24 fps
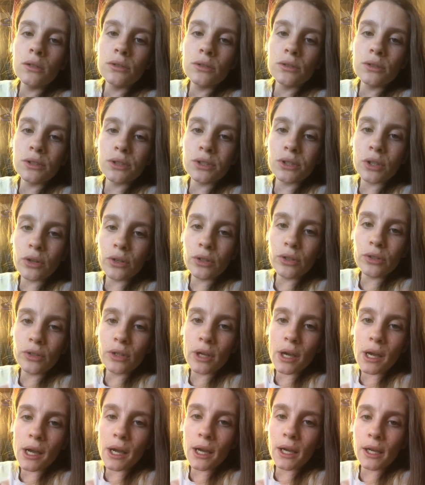So you
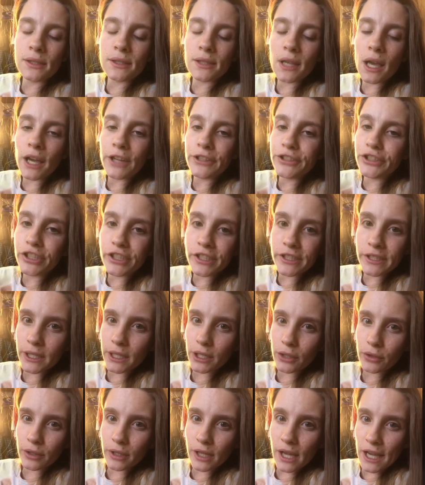guys, I just
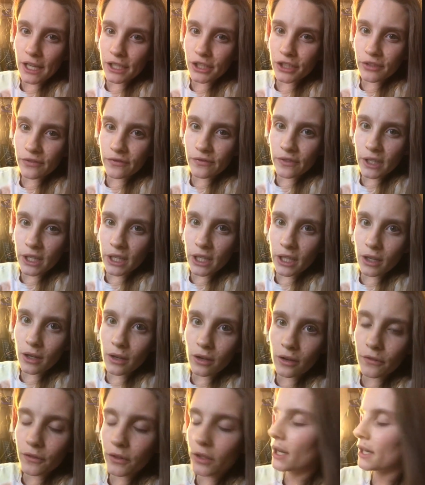did a reaction
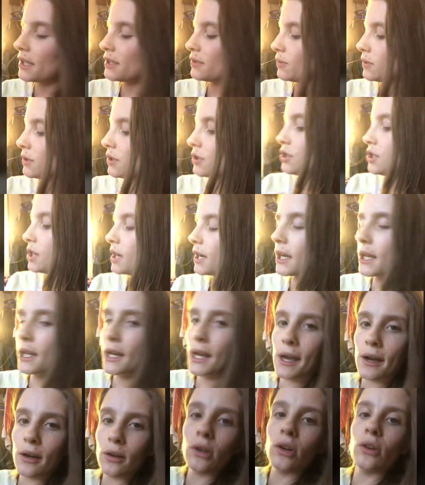video. If you guys want to check it
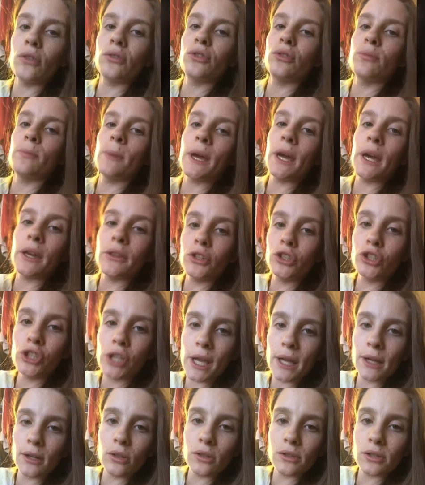out, go to my other
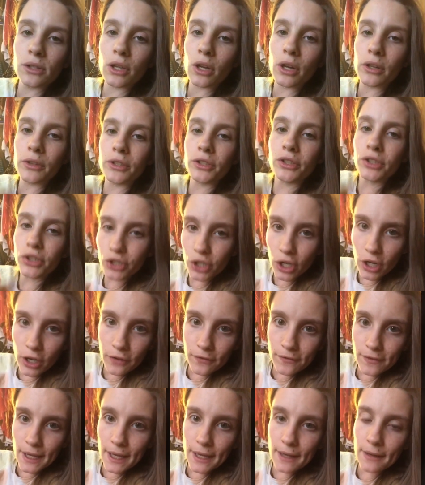channel. It's called The Star
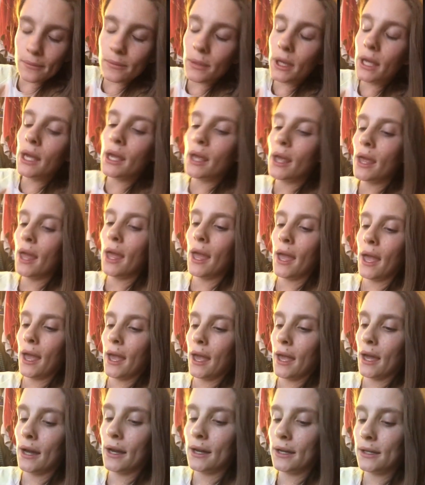Fam
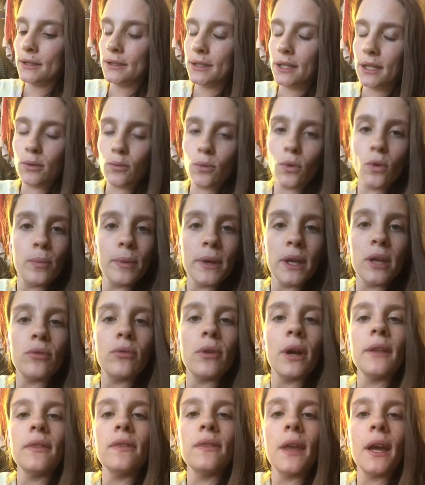and it will be
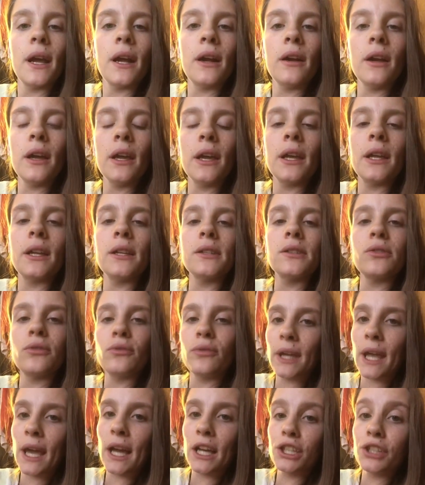right there. It is a
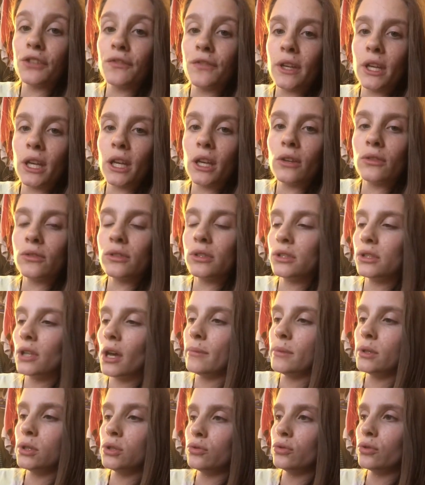reaction video to
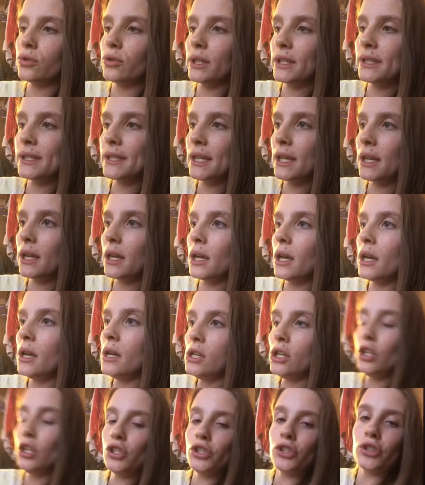Domo and Chrissy.
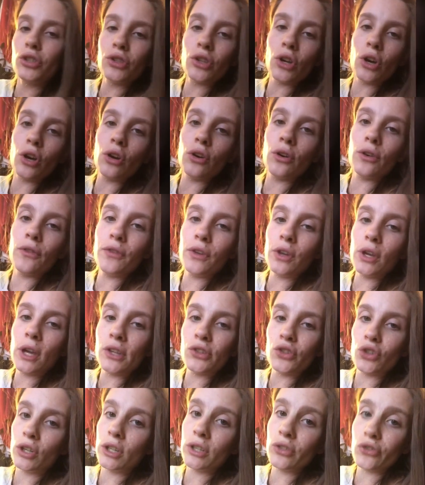So if you
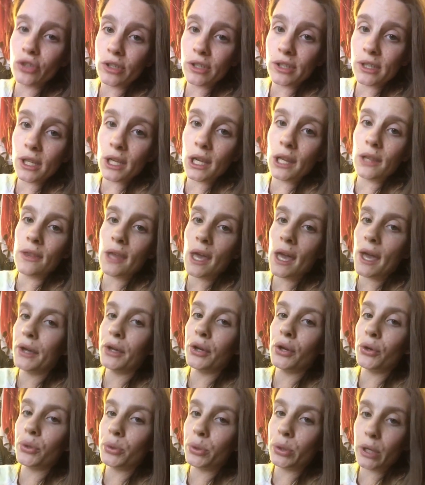guys are interested in
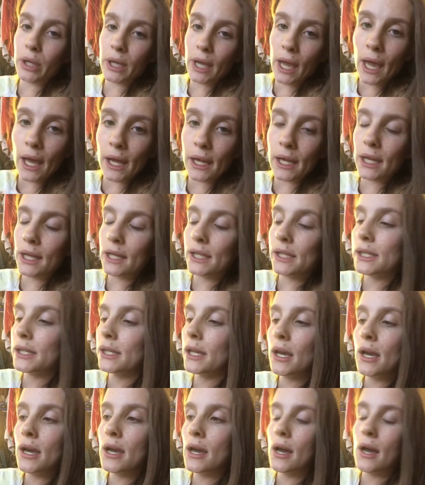that, go look at it.
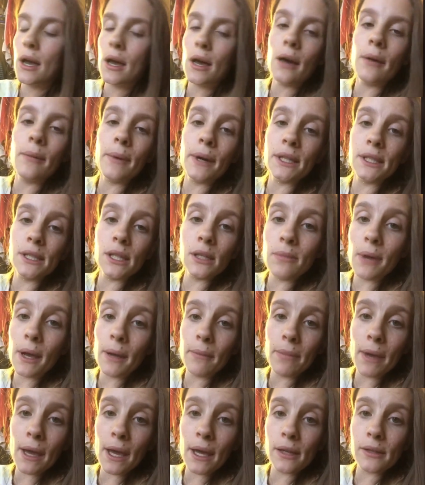Um, I did my
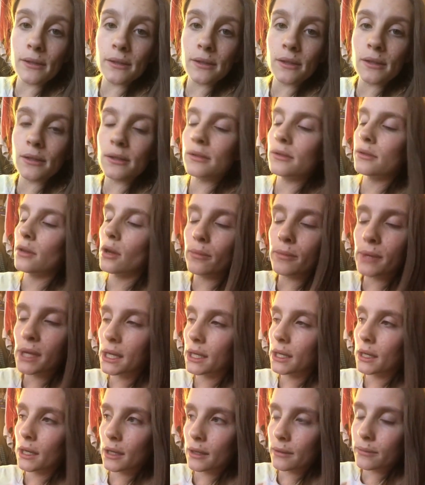best. No
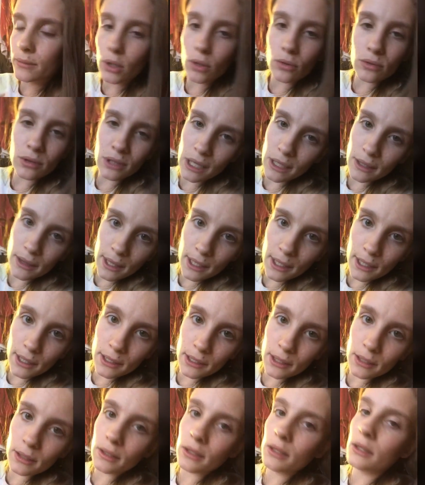makeup, no
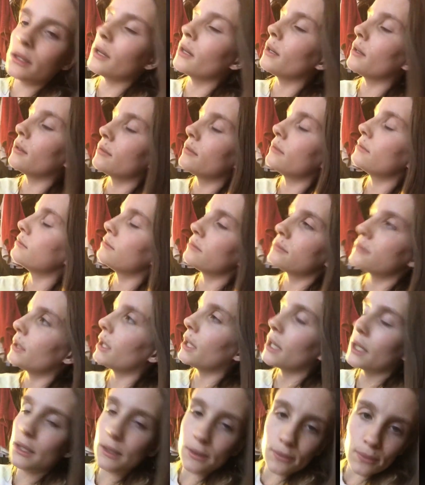nothing. You know,
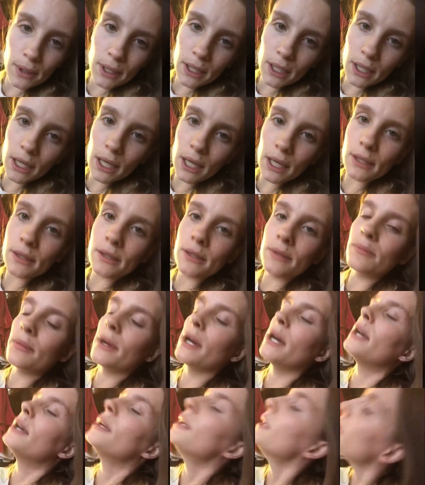it is what it is.
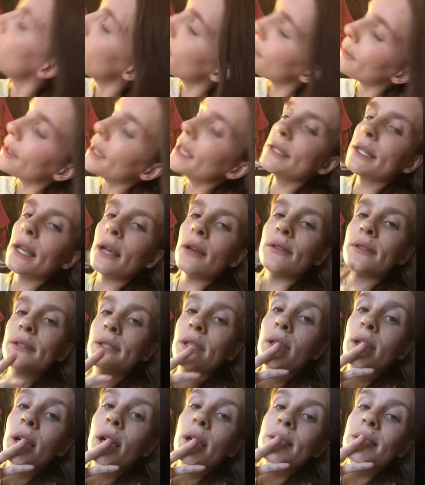But anyways, I'll
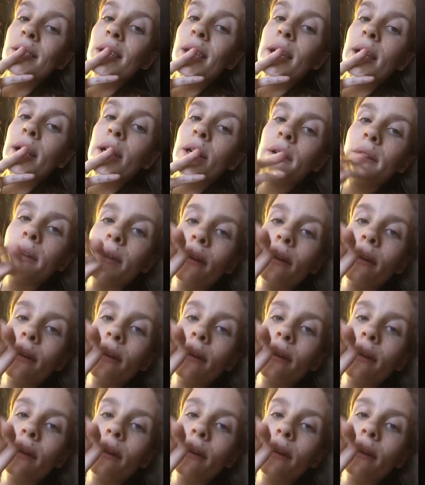see you guys later.